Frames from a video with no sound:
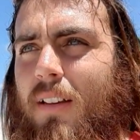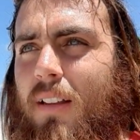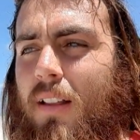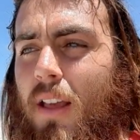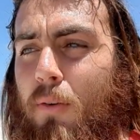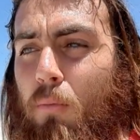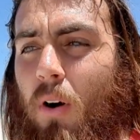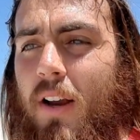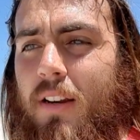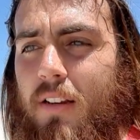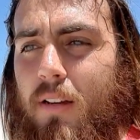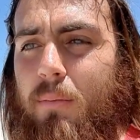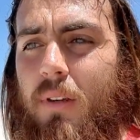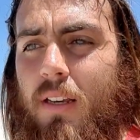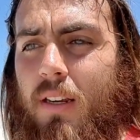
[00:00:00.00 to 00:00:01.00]
and they
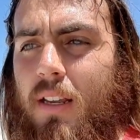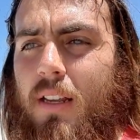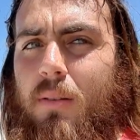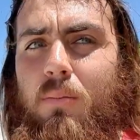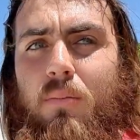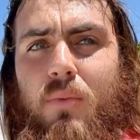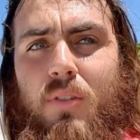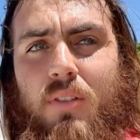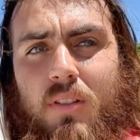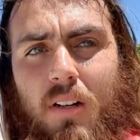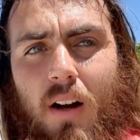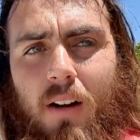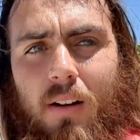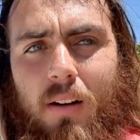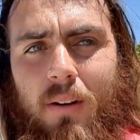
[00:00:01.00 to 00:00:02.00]
wind up getting
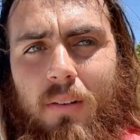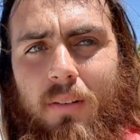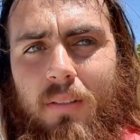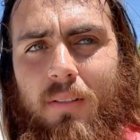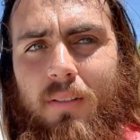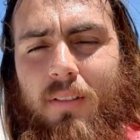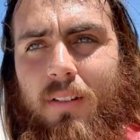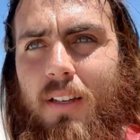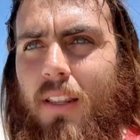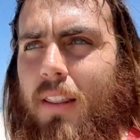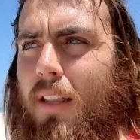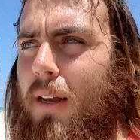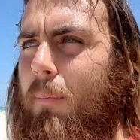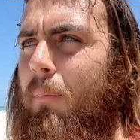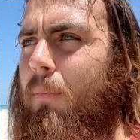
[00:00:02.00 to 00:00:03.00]
stuck
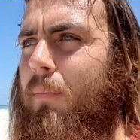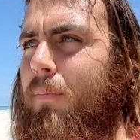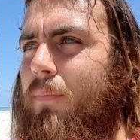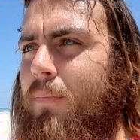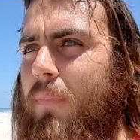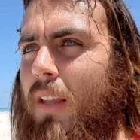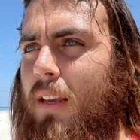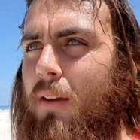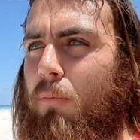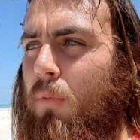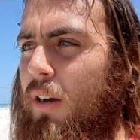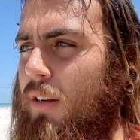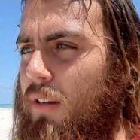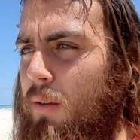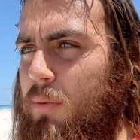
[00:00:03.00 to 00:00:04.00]
in them. They can
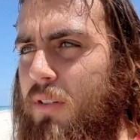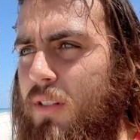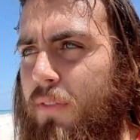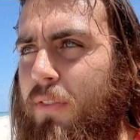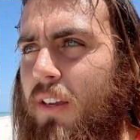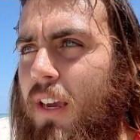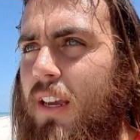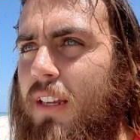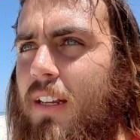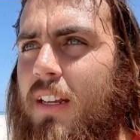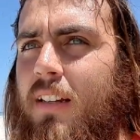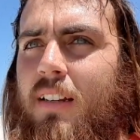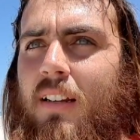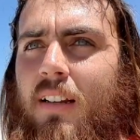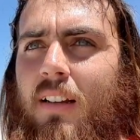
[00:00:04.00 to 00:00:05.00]
wind up
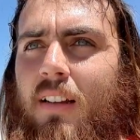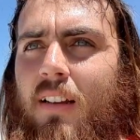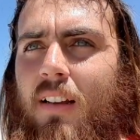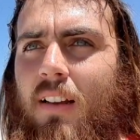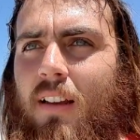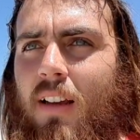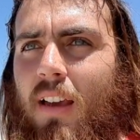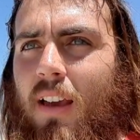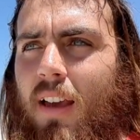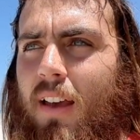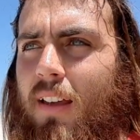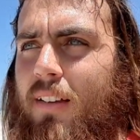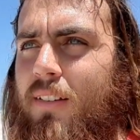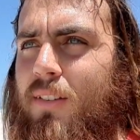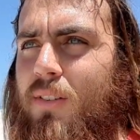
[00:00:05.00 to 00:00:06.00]
suffocating
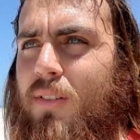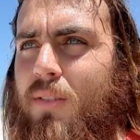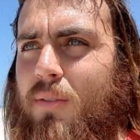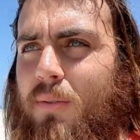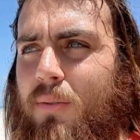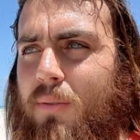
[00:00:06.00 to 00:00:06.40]
and